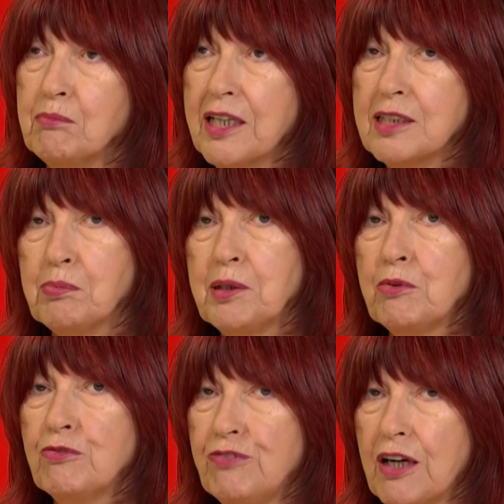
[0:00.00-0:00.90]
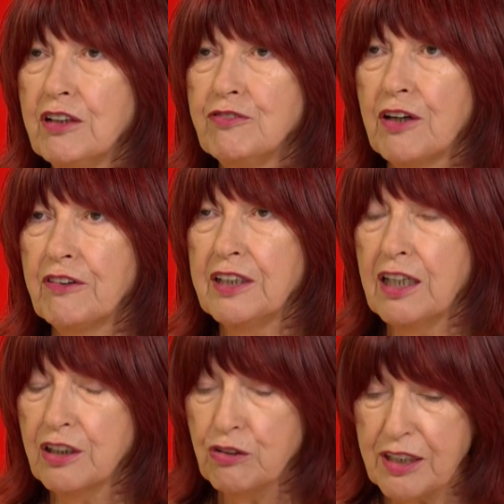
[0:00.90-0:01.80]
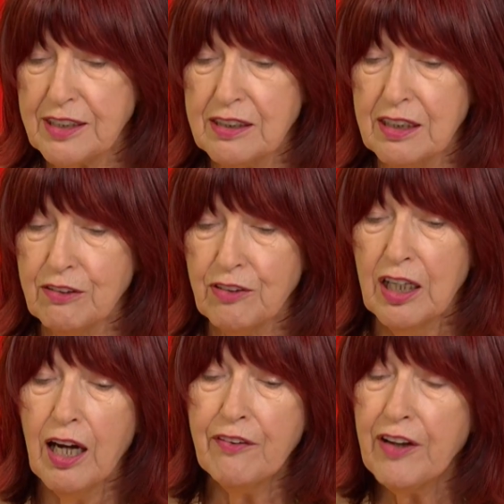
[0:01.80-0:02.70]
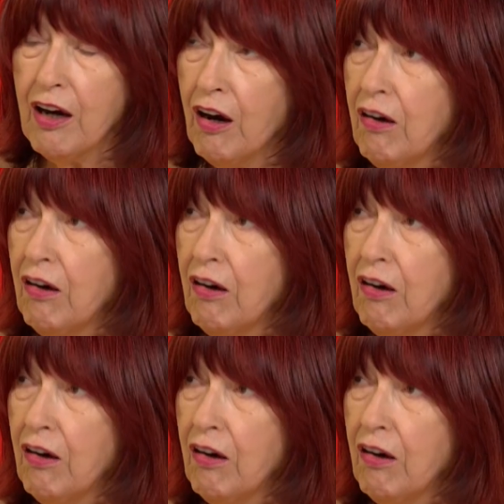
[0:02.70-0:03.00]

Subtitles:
It makes people very, very aggressive and they're